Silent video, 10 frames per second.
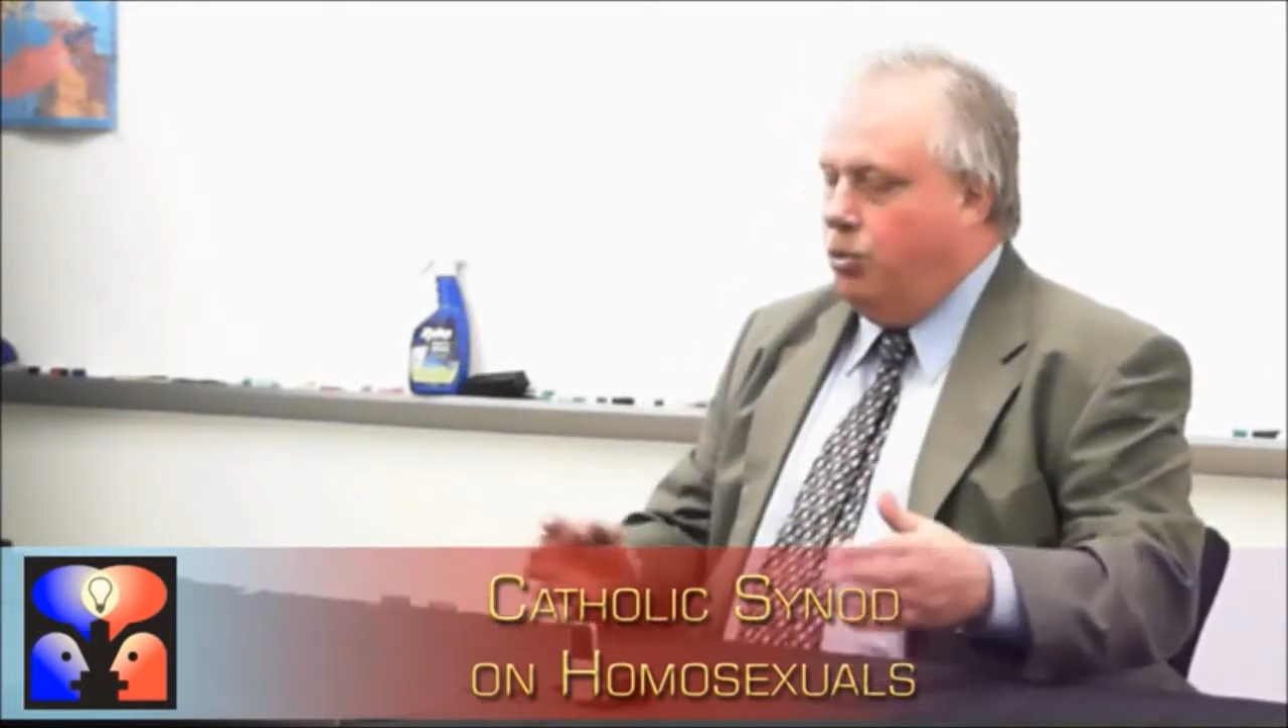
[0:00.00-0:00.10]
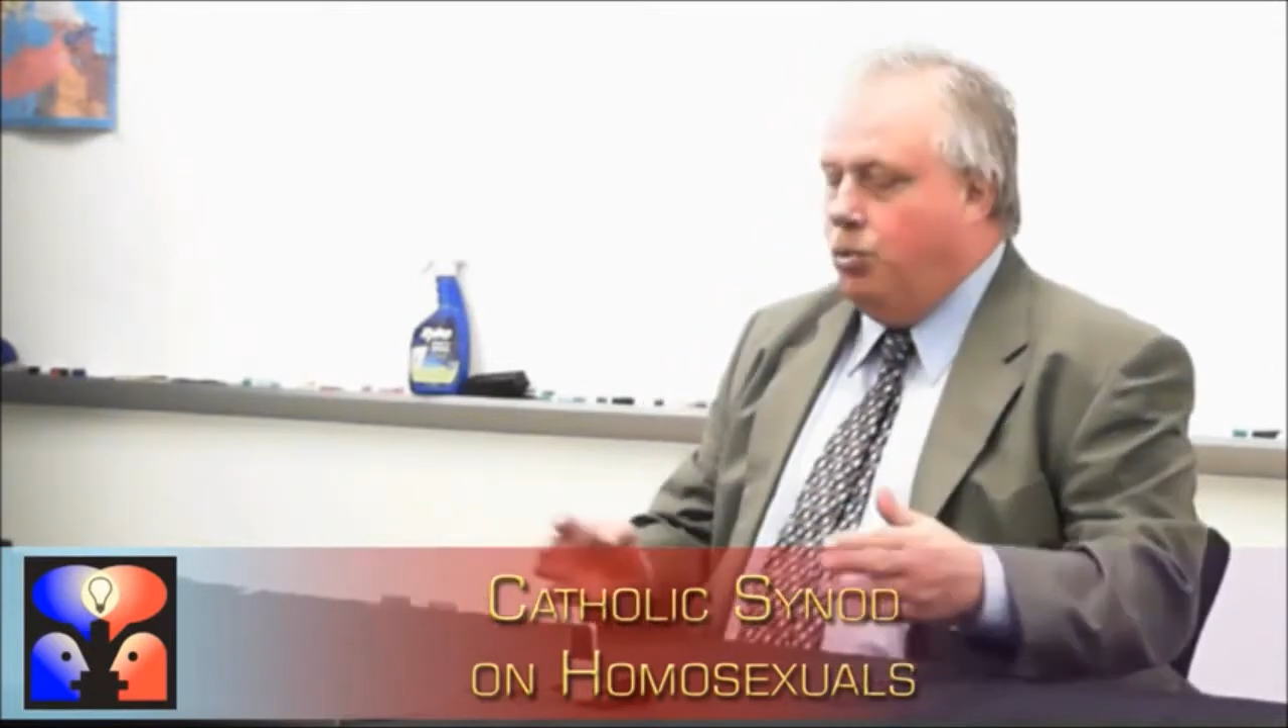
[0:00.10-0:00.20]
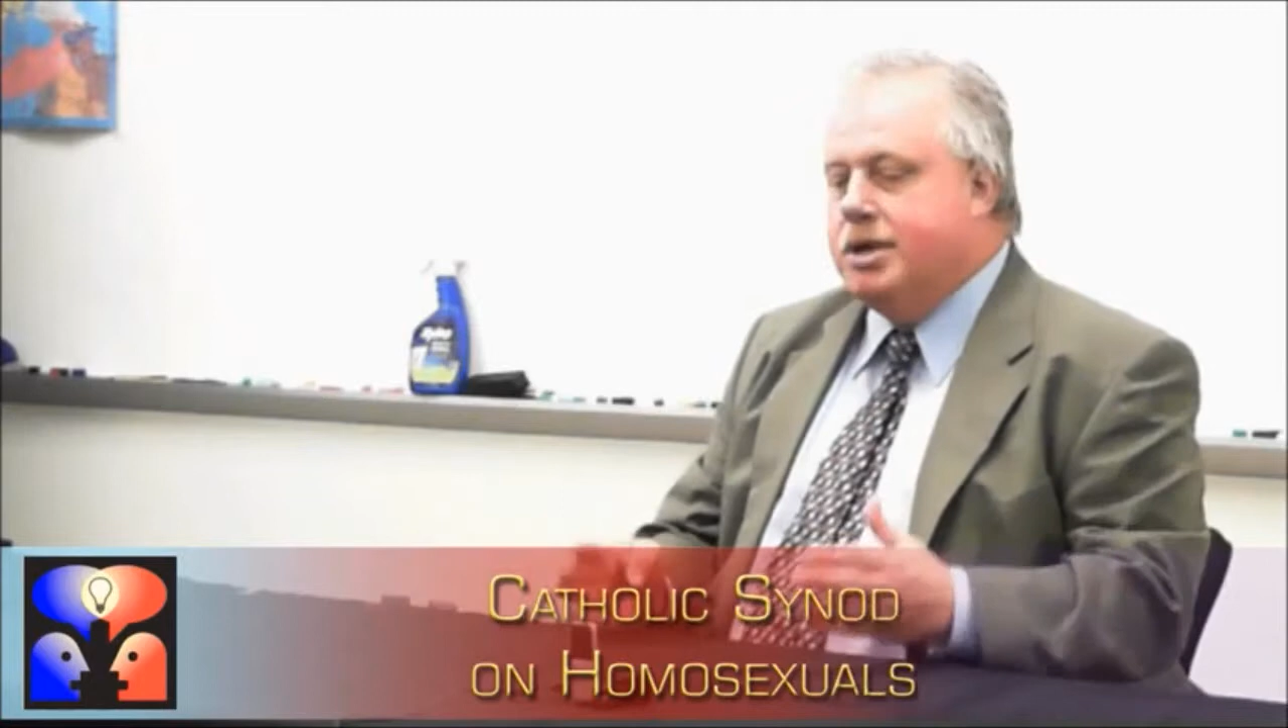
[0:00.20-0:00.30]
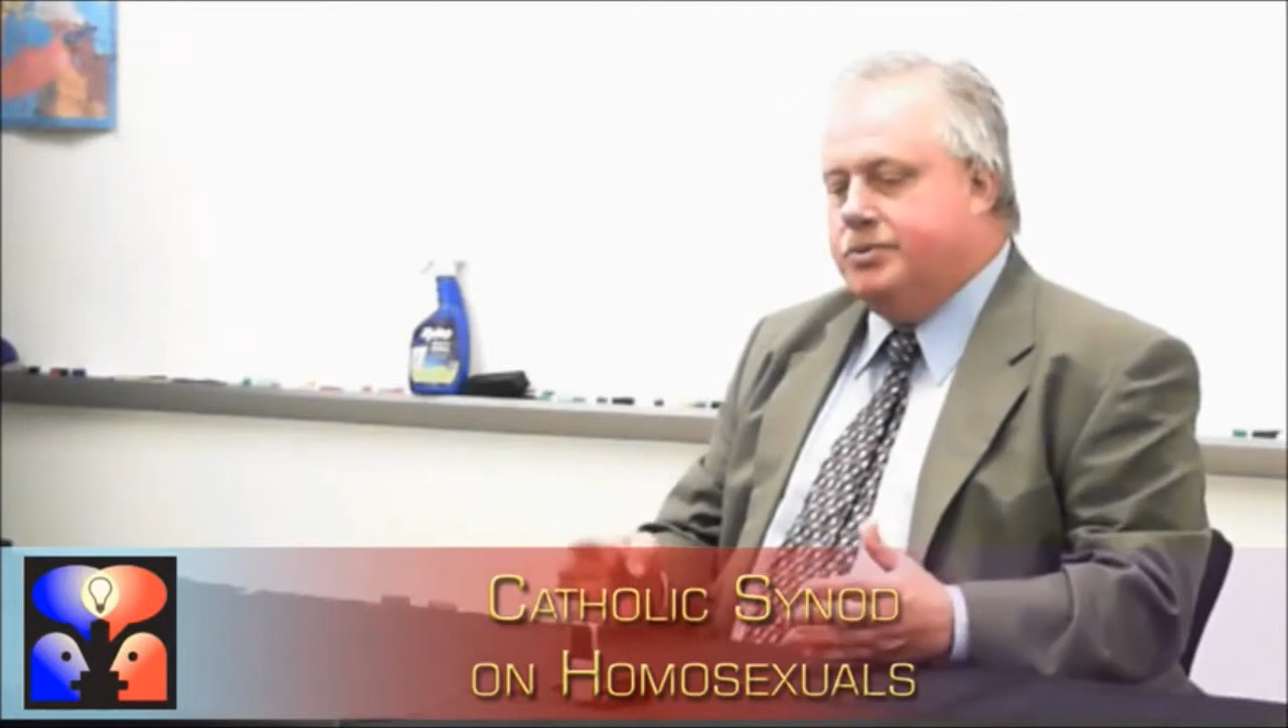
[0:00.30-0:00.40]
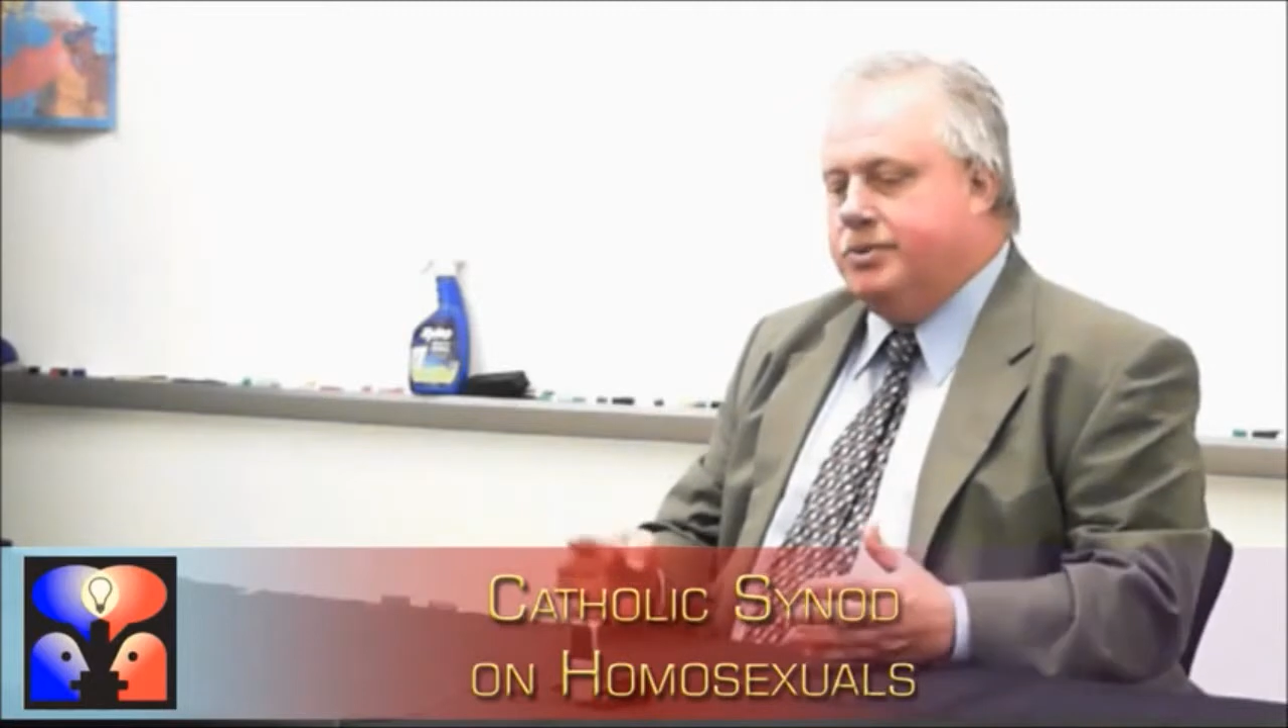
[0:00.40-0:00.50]

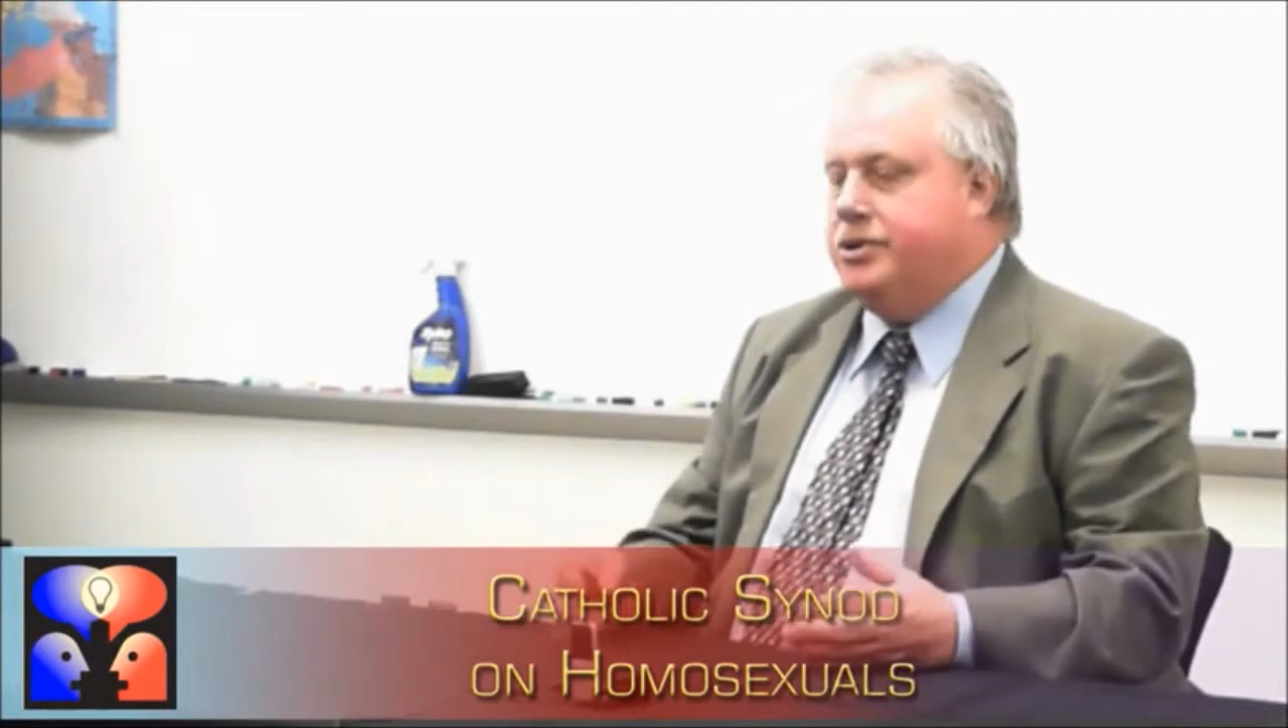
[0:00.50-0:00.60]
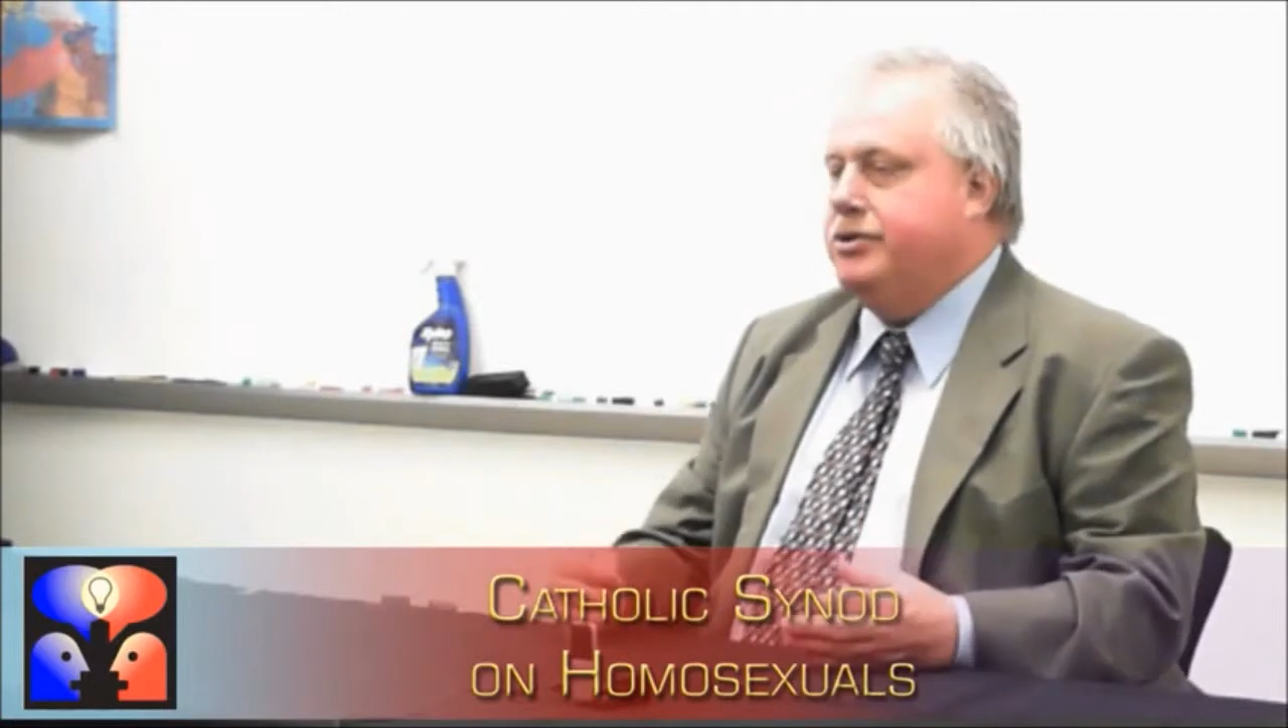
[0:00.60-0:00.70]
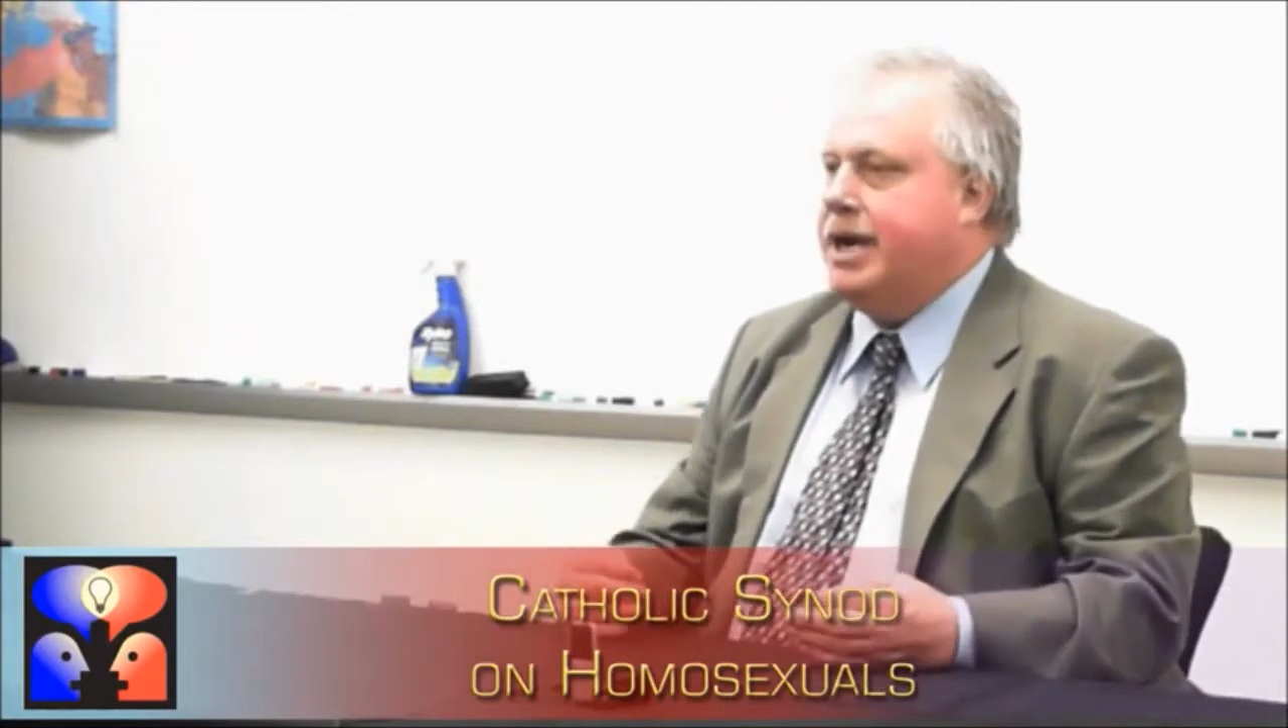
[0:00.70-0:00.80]
What do we do